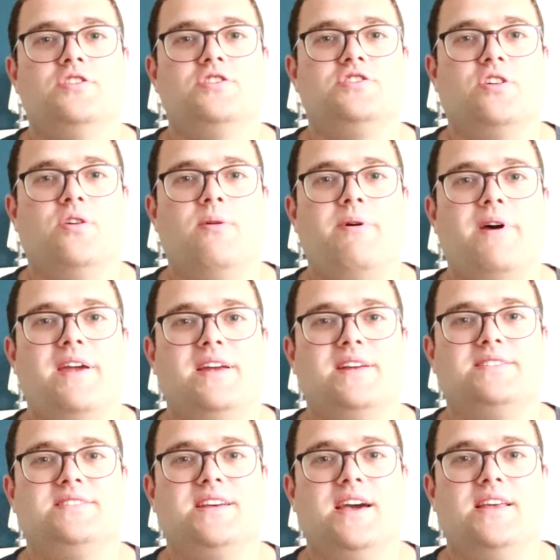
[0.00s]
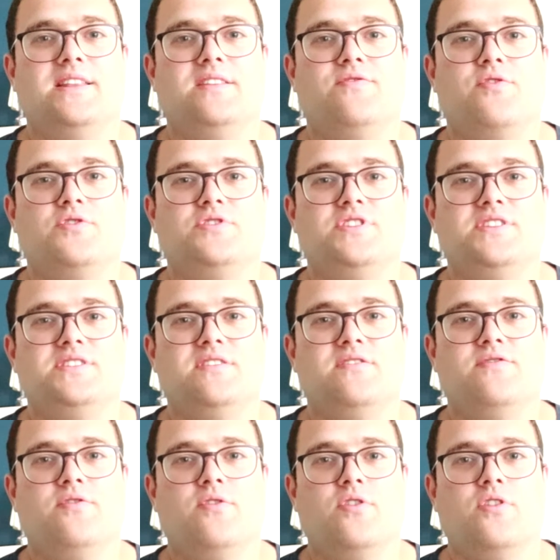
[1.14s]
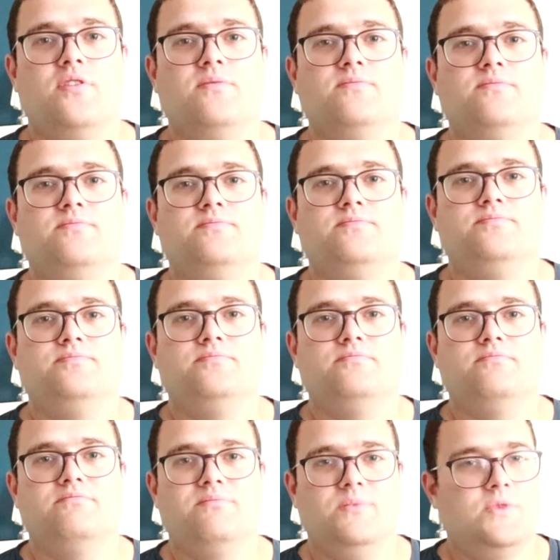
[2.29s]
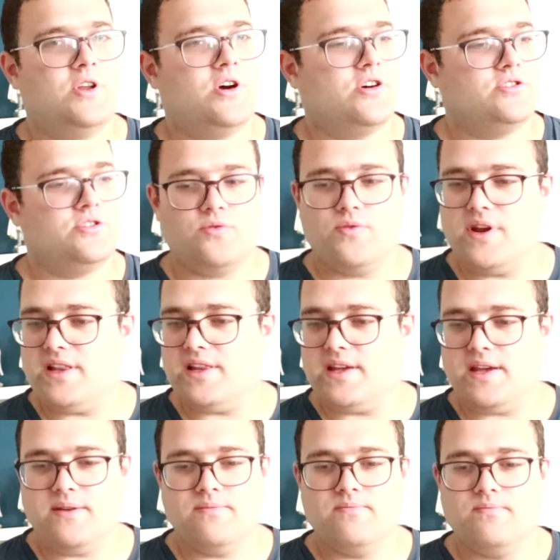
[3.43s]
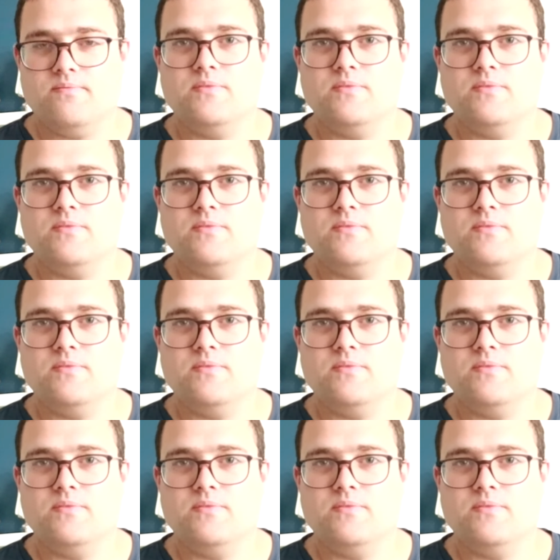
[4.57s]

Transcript: So am I excited for season 4? Not really.